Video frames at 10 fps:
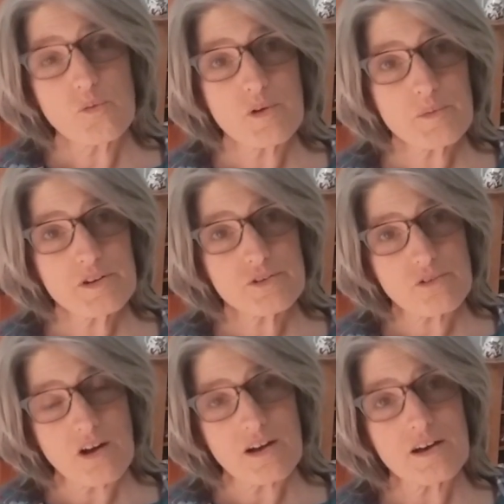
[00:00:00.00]
we would
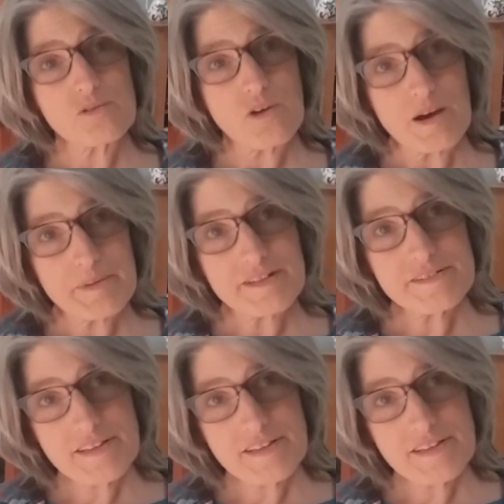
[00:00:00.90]
draw a robin